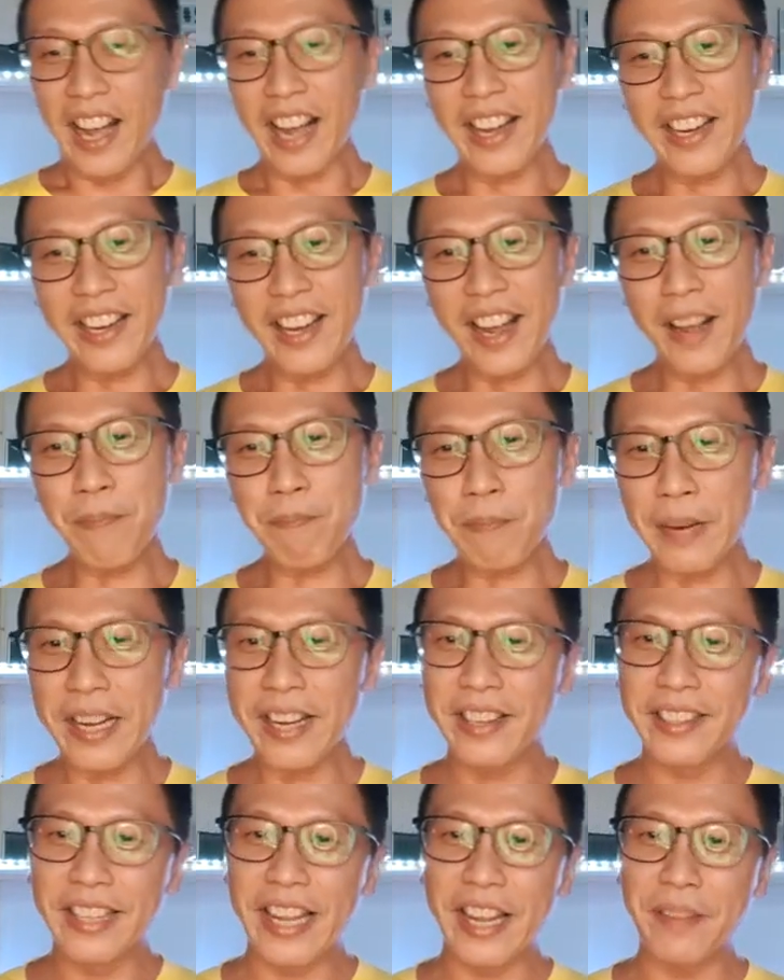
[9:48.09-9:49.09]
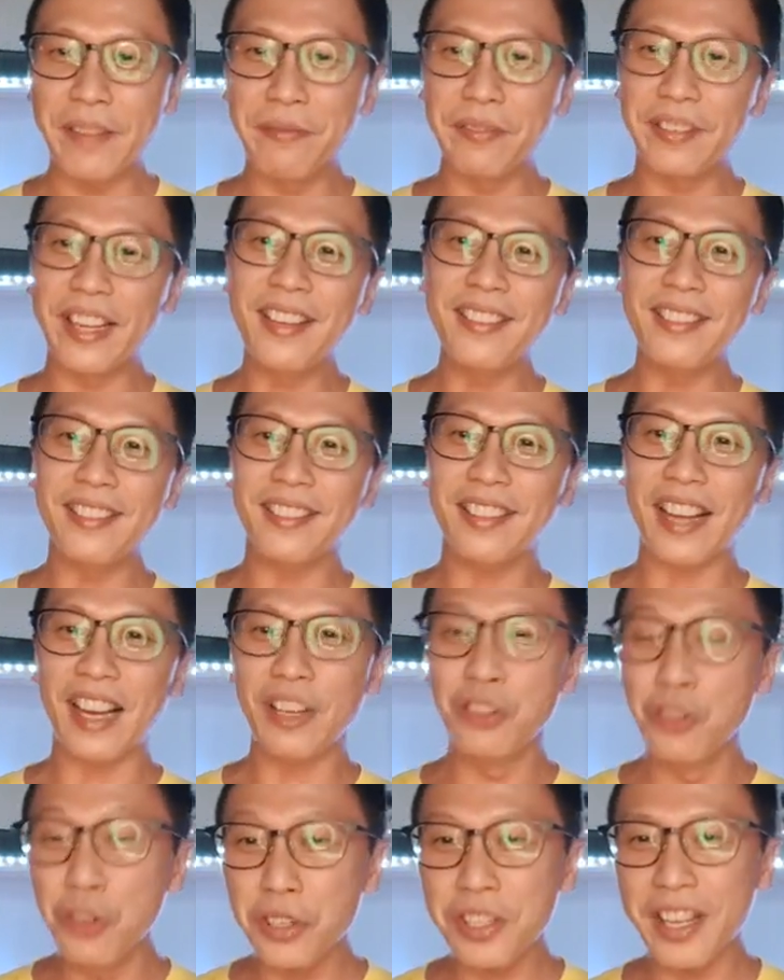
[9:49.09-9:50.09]
I play a game, then
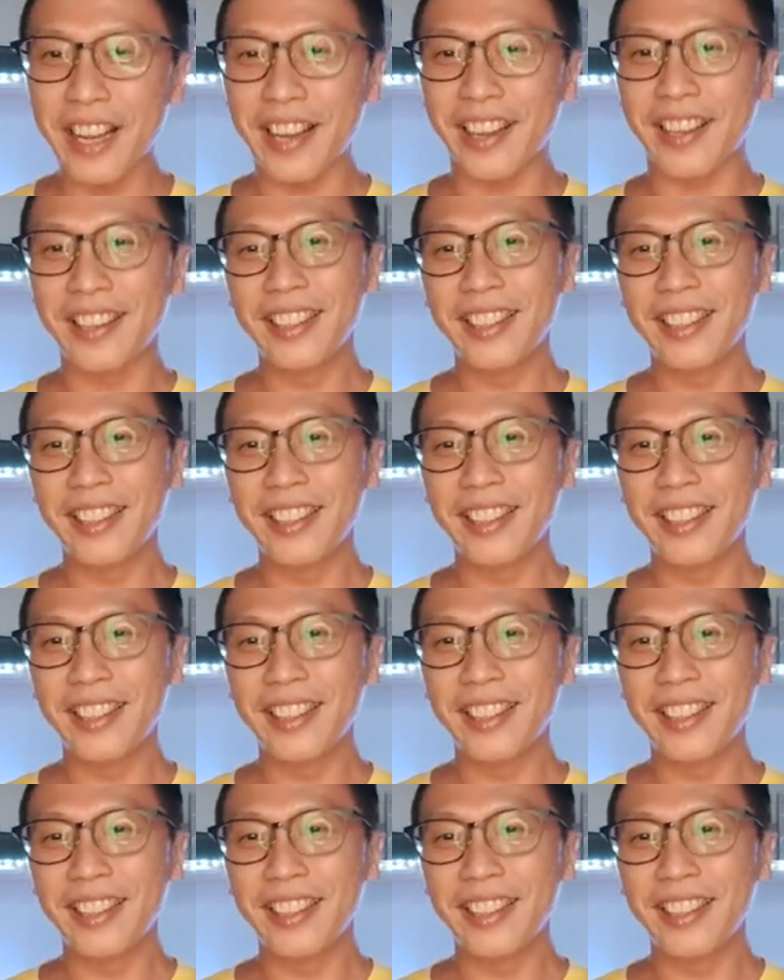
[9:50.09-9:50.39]
I lose